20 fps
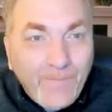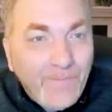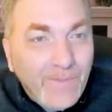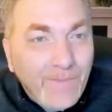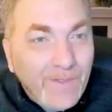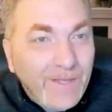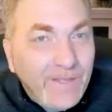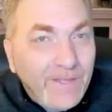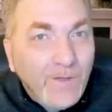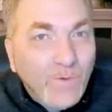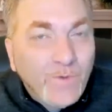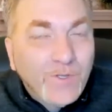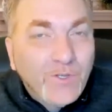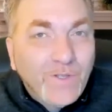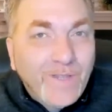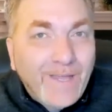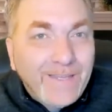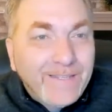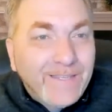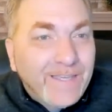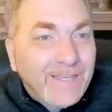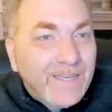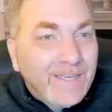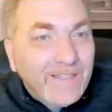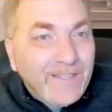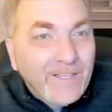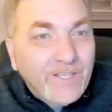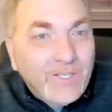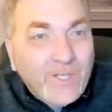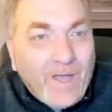Linda, would you like to
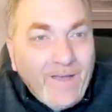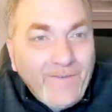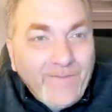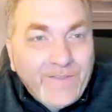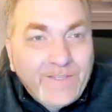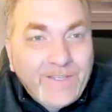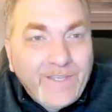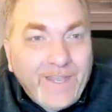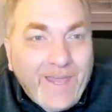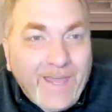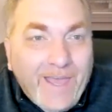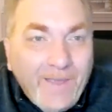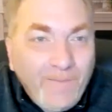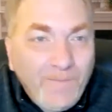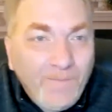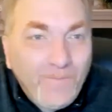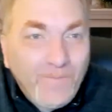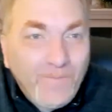kick this off today?